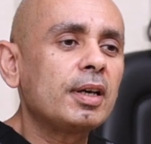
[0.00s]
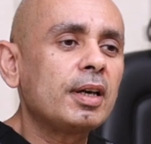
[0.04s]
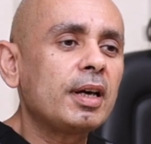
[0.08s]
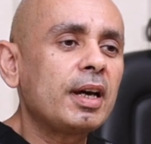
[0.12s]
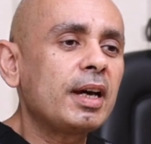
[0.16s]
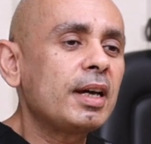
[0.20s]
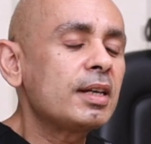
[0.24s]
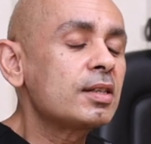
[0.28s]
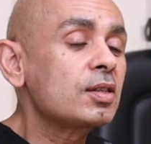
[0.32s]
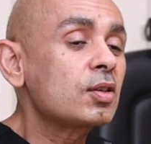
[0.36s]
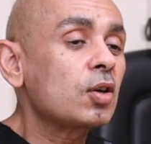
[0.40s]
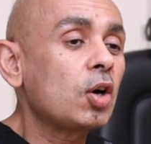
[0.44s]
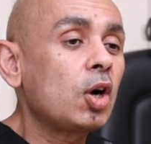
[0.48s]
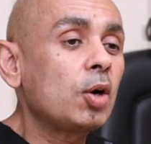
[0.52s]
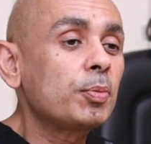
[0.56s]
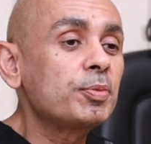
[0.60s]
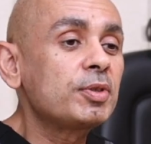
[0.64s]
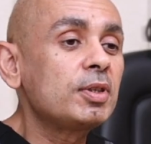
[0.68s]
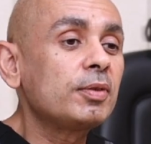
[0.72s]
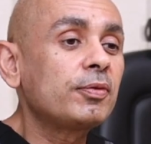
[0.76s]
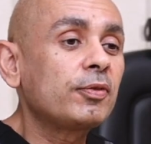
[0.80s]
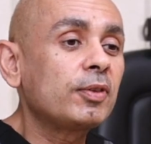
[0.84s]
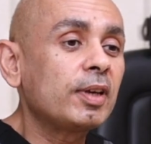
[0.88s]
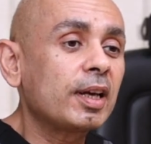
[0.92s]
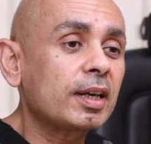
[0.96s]
As
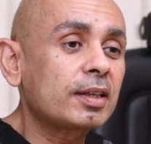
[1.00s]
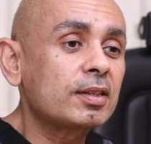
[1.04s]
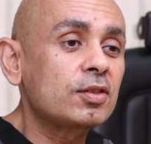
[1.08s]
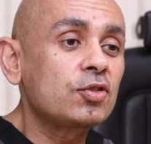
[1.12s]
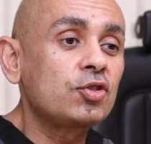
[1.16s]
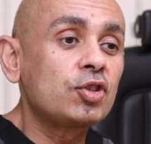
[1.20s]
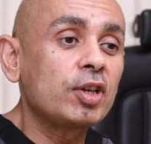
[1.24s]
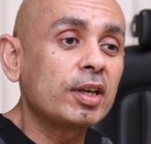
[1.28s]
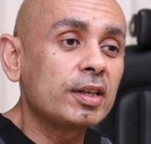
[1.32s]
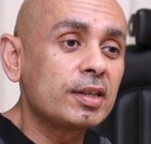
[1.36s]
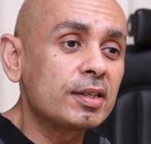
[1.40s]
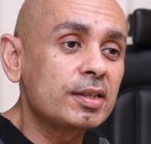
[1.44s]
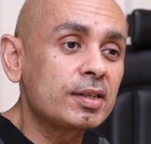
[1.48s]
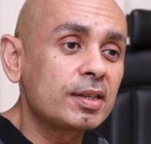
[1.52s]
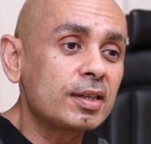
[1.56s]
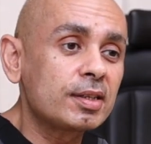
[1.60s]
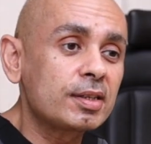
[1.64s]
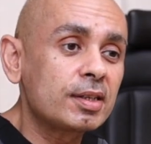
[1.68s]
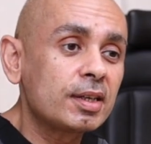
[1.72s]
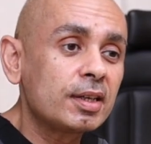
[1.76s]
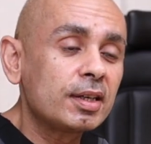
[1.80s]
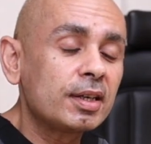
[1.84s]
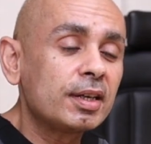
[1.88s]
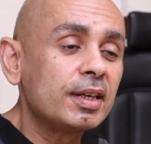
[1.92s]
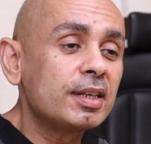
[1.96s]
Optiflex
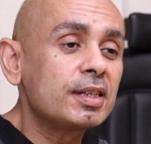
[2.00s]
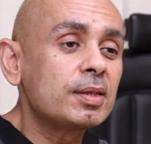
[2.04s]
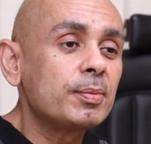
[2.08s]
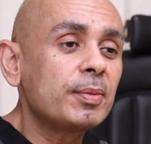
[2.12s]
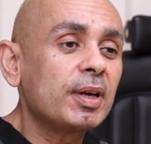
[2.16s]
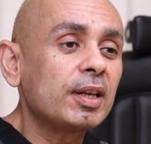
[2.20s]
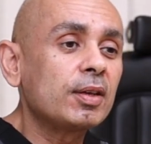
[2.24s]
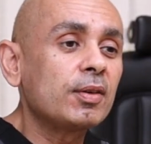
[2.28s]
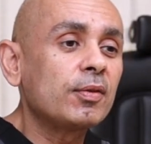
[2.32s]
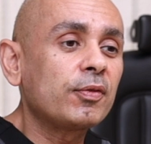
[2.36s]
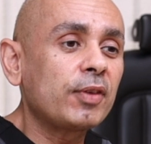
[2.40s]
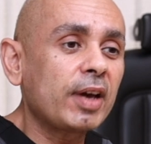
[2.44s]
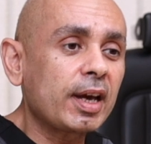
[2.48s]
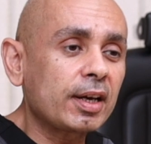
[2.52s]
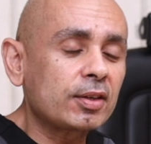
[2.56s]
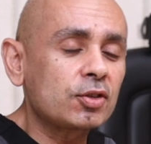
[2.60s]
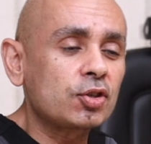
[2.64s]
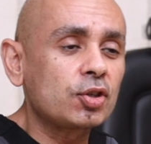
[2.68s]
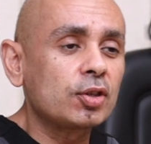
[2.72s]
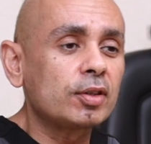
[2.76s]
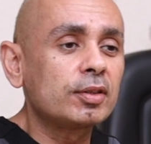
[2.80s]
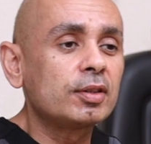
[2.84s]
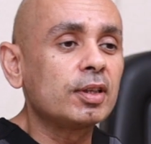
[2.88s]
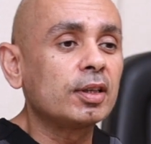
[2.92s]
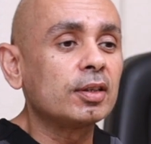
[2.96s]
GENESIS is
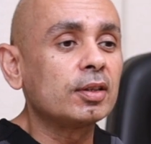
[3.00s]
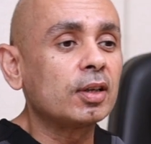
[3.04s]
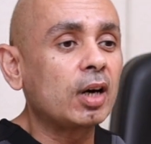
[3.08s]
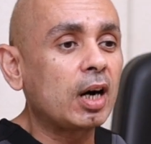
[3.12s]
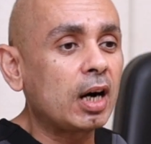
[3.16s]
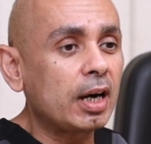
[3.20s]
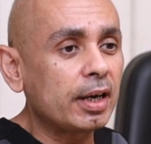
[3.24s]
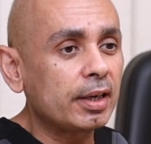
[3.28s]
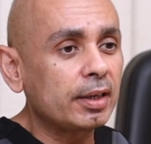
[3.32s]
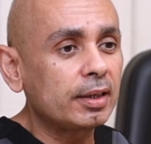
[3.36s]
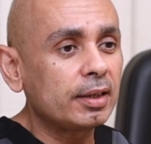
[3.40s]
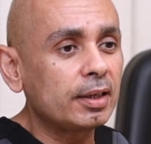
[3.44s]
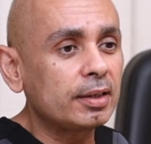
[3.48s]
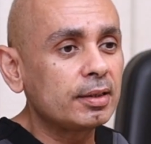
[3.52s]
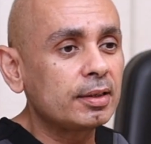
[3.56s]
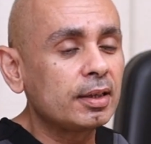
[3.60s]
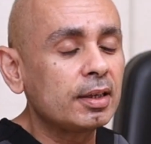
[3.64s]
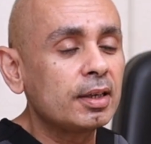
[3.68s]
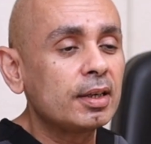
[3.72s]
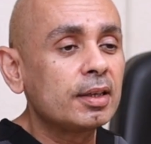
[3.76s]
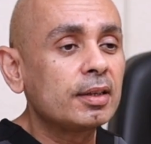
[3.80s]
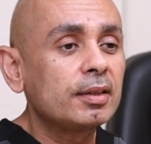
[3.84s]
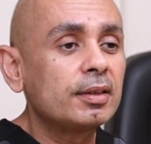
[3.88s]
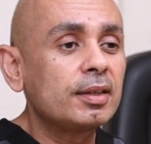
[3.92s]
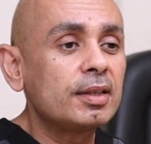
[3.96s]
manufactured in Ireland,
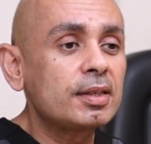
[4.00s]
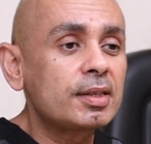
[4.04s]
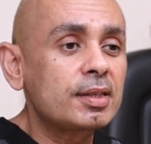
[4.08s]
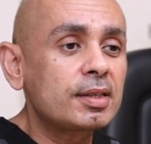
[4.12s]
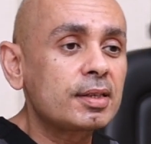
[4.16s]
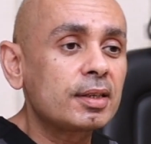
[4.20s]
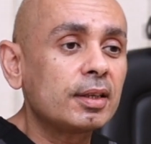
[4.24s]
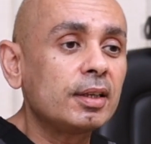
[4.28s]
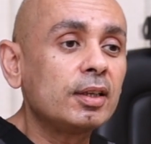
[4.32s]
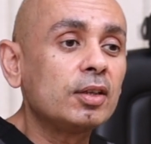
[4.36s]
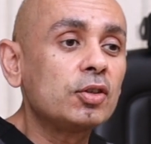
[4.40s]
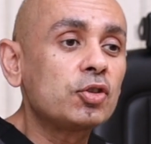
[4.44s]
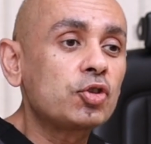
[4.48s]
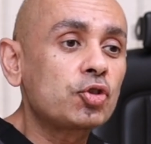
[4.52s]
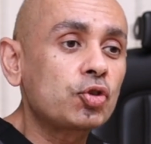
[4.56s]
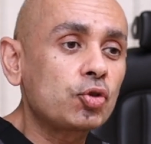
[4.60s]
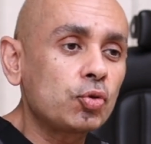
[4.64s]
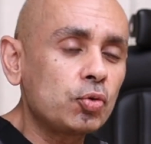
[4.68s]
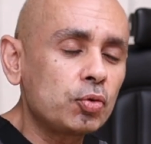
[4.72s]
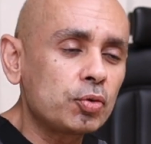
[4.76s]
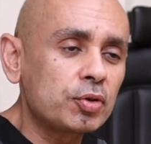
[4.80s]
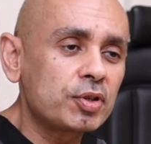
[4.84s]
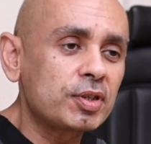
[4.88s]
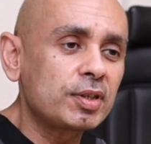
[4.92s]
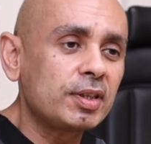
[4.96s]
this
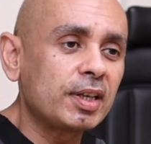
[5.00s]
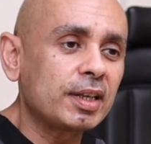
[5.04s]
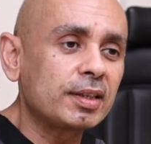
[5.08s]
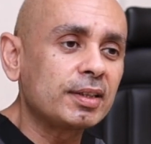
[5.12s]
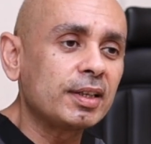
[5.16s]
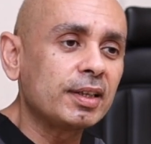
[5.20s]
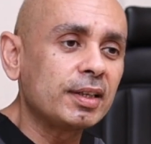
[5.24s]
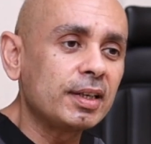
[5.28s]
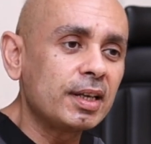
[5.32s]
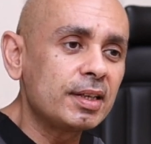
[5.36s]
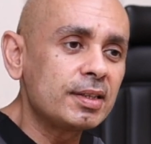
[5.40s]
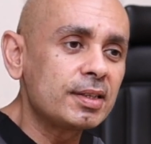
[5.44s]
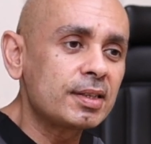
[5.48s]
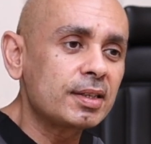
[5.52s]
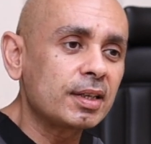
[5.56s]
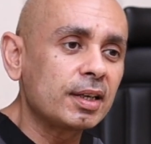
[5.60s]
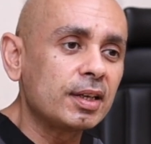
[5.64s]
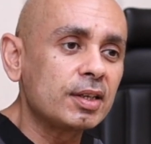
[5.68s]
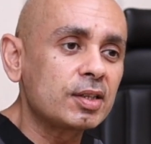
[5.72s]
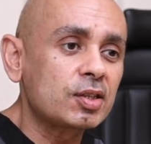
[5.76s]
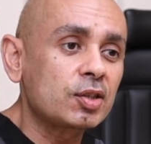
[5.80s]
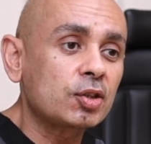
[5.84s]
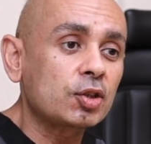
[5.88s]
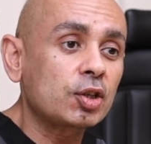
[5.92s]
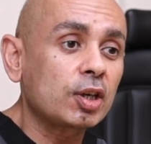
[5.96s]
ensures that the lens
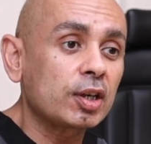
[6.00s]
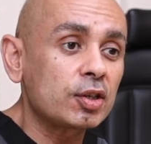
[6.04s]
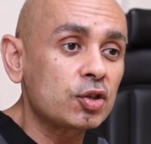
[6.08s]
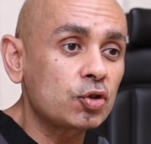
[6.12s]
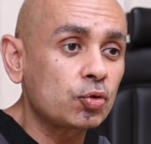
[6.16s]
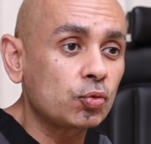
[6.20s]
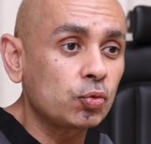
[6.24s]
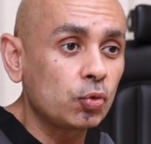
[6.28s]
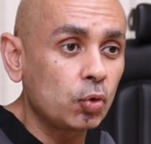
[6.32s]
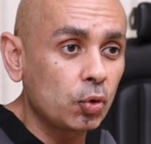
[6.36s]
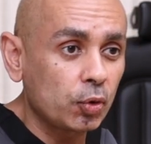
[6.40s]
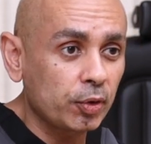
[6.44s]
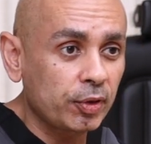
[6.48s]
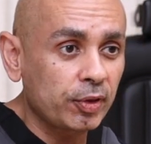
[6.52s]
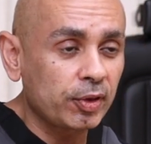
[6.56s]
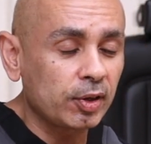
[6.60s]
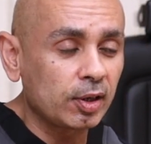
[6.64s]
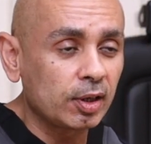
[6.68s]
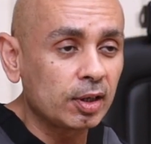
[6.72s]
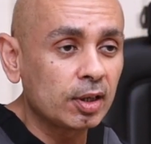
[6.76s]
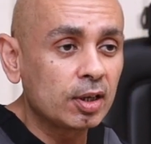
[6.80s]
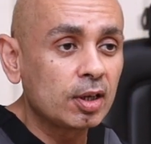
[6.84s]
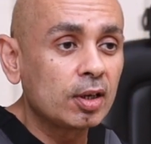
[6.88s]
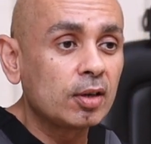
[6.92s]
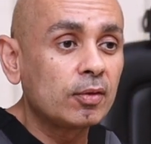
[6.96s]
is
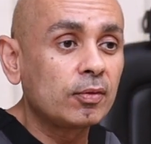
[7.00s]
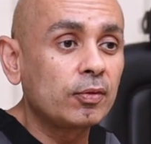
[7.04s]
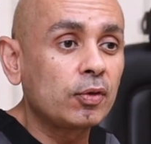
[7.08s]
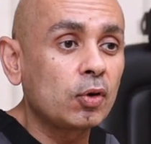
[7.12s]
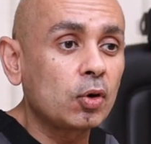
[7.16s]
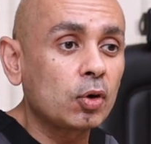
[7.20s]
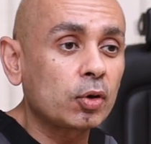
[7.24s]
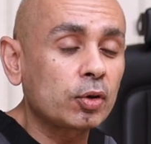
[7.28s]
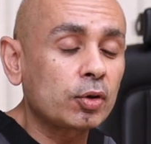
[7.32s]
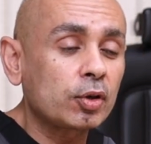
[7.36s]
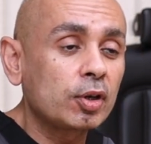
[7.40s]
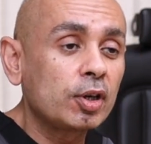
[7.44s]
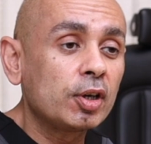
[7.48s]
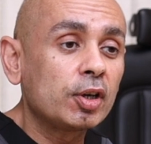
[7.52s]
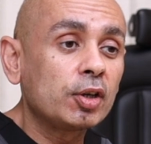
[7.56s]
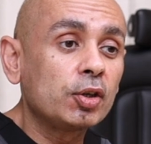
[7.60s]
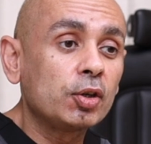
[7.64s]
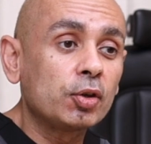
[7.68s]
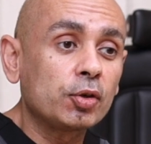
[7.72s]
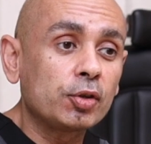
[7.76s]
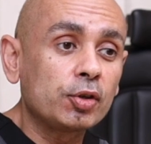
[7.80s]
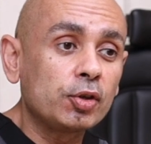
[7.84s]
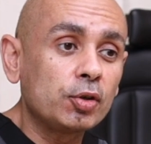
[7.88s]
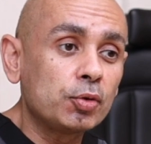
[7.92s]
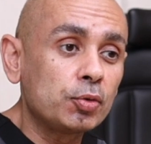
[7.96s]
trustworthy for
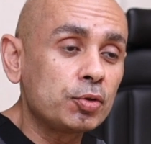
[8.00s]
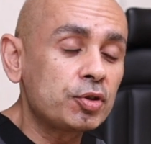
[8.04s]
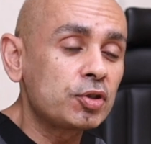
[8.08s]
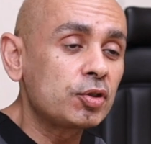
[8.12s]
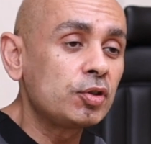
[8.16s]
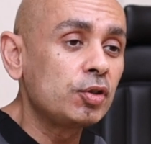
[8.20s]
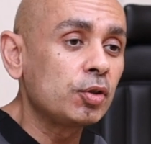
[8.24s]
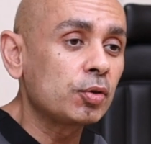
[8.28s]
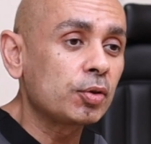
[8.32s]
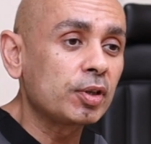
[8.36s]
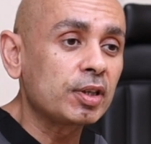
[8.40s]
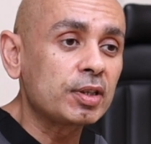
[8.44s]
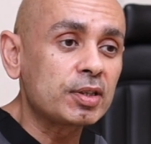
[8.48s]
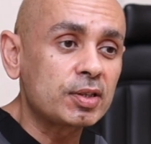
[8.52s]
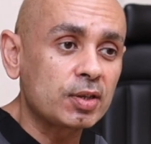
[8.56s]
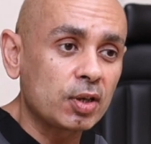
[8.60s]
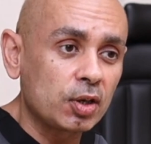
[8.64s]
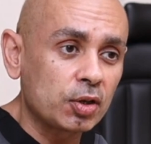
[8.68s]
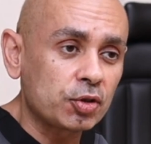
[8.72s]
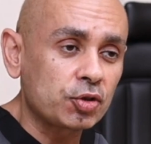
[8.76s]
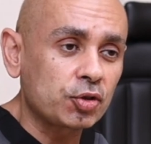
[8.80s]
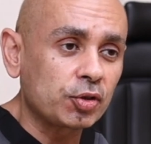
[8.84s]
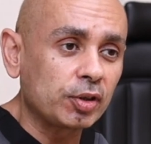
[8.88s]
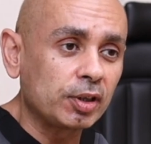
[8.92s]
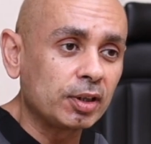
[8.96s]
your use during
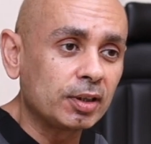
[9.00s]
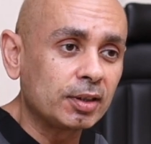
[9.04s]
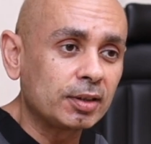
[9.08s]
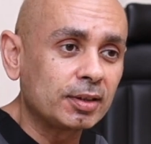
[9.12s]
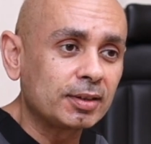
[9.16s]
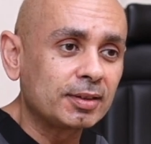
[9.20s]
surgery.